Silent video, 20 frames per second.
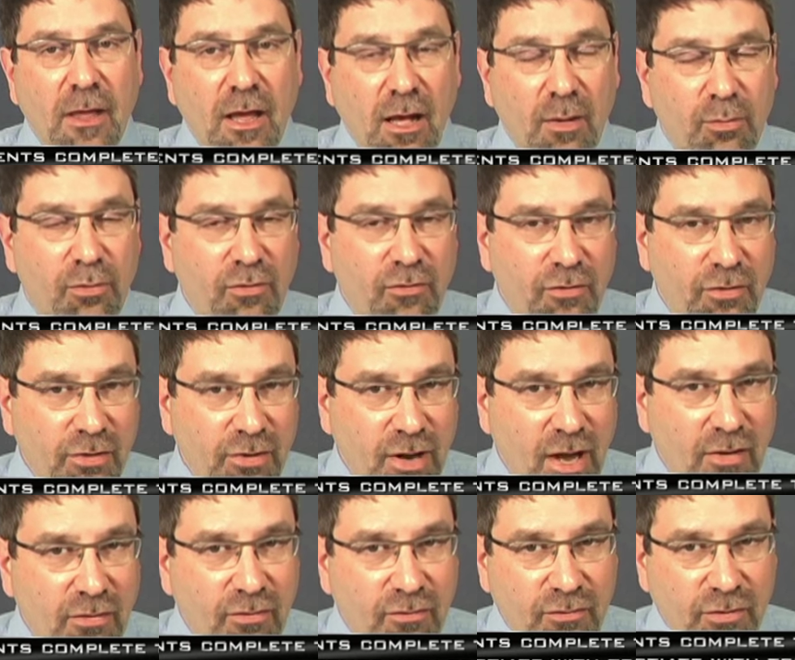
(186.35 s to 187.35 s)
help you fill
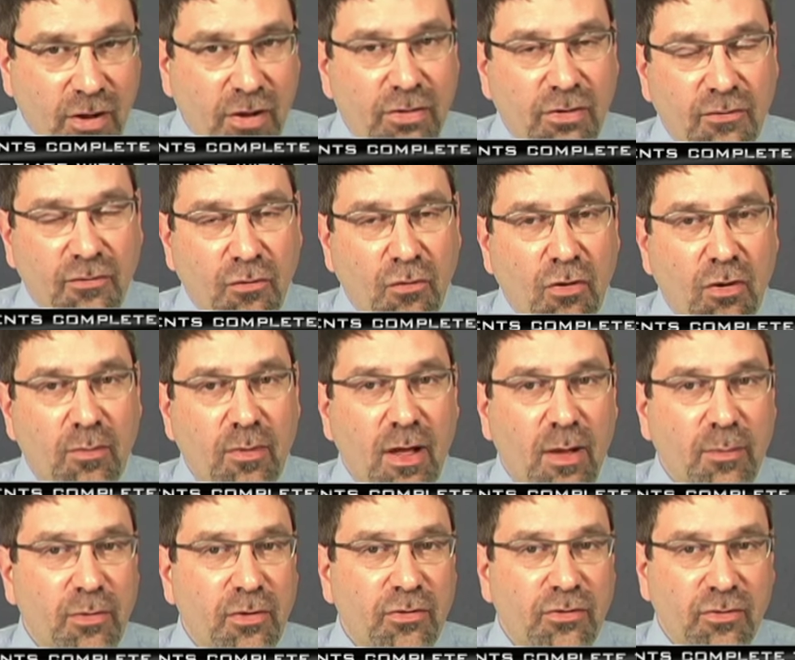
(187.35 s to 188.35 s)
out, fill out the form,
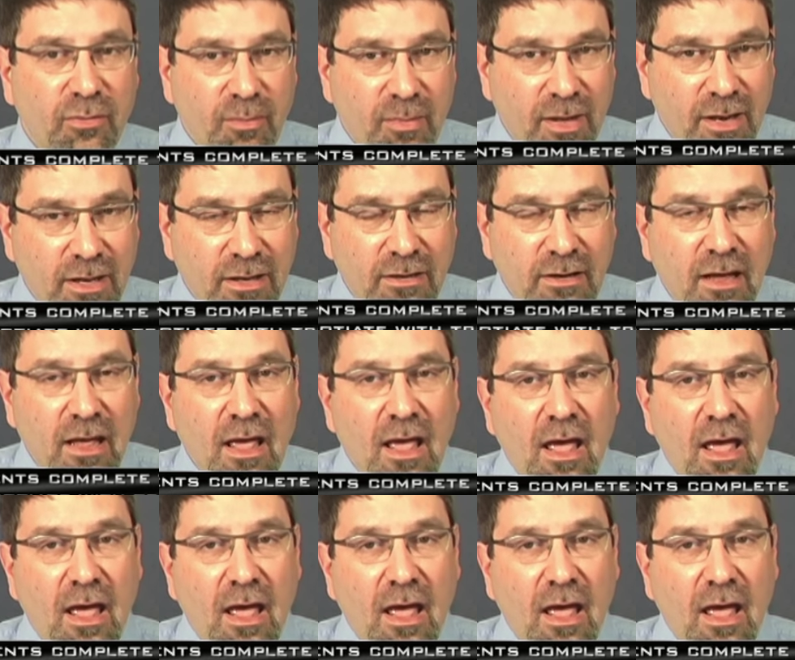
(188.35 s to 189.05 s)
help you submit it,